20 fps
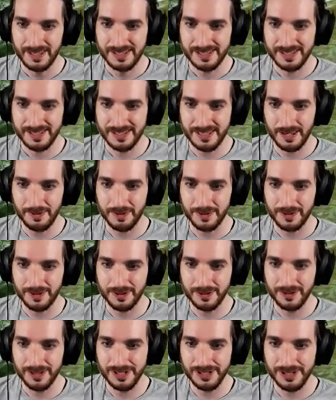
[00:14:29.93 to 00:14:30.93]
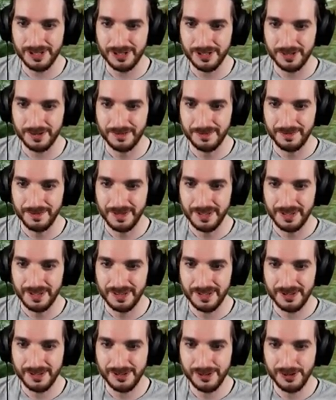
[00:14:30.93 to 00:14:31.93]
Stubborn creature.
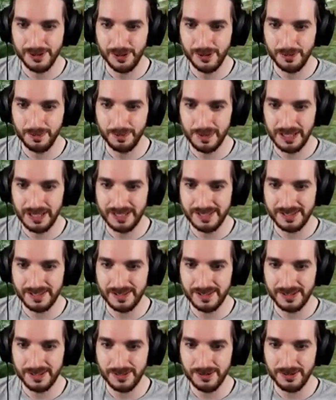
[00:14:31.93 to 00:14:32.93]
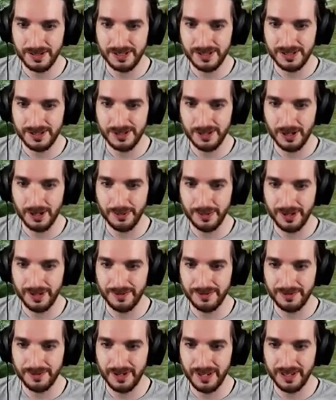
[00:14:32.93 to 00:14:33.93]
There is no place on this great star we
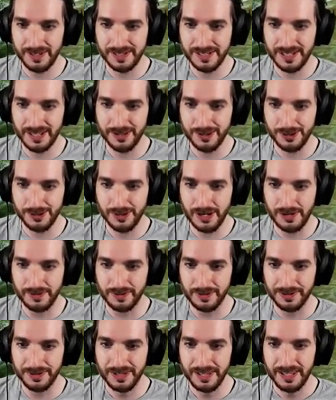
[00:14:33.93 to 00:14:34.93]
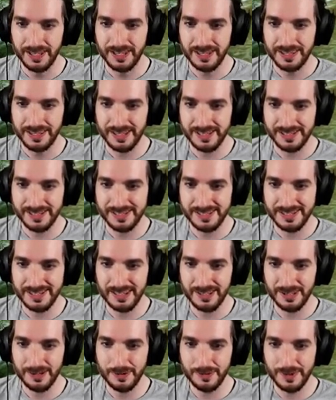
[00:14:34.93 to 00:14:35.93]
have not together traveled, yet
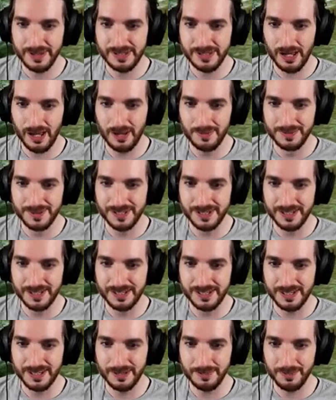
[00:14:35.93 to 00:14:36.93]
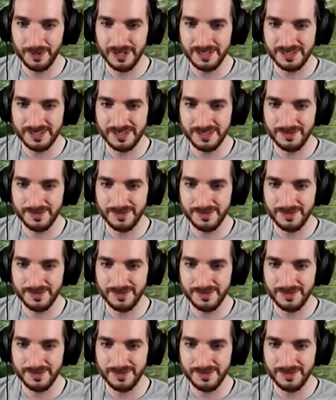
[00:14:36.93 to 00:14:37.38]
still he remains obstinate in the presence of